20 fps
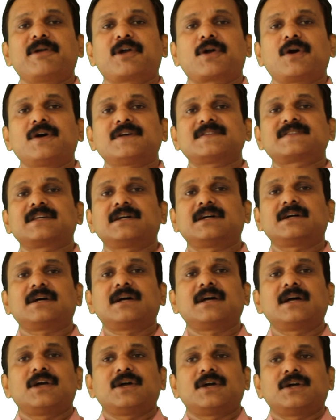because
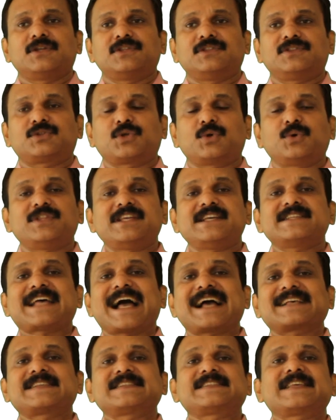through these
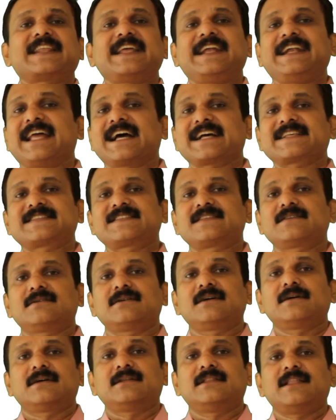accessory ducts,
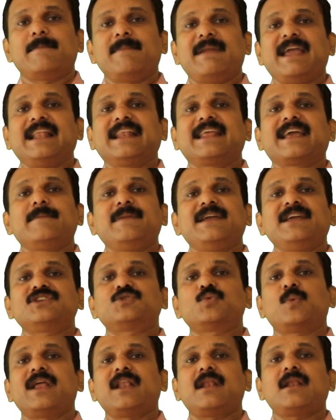the male
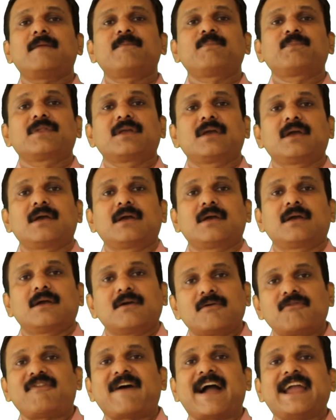gamete will
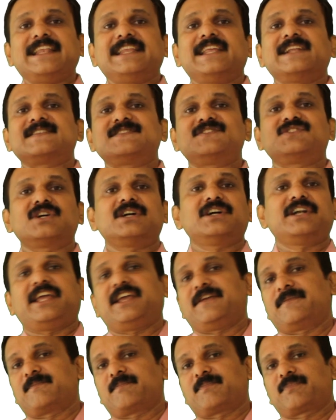find its
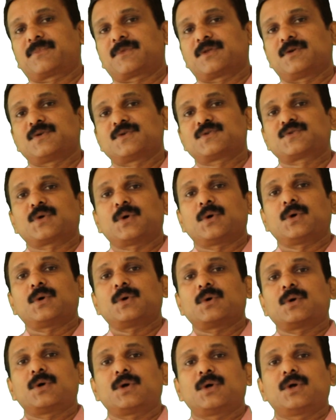journey.
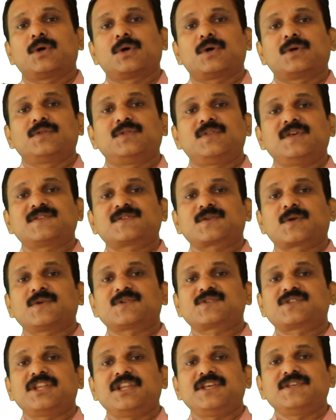So this
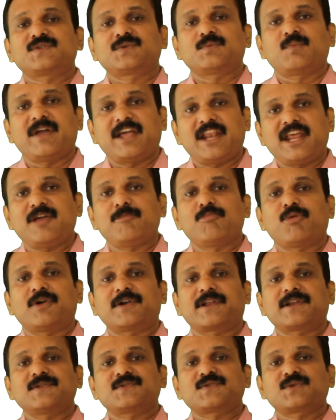question is very
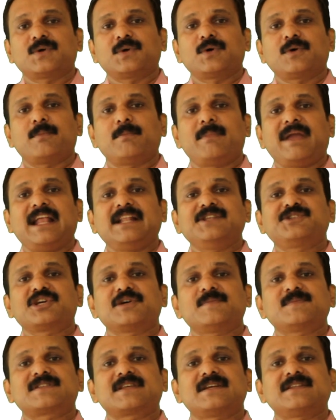important. So male
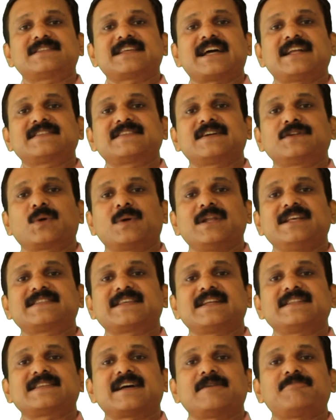germ cells and Sertoli
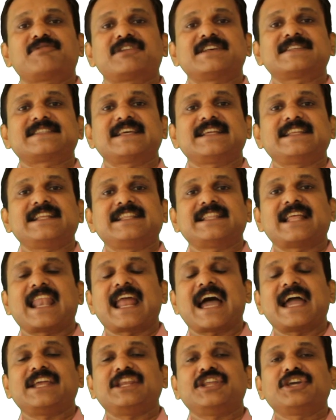cells are present in the
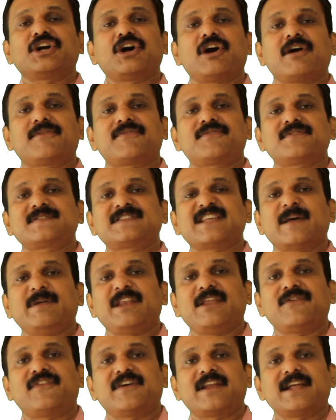lining of
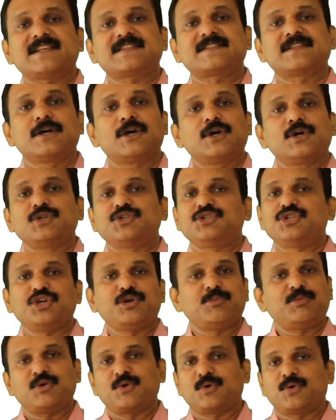seminiferous
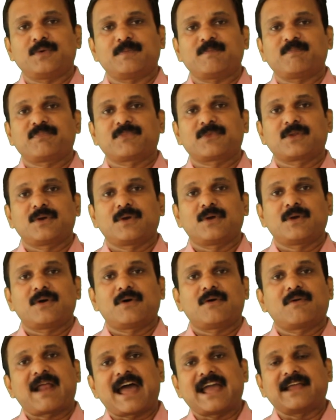tubule.
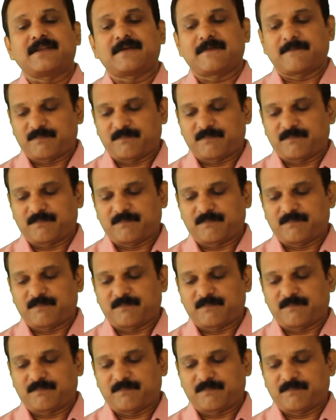Right.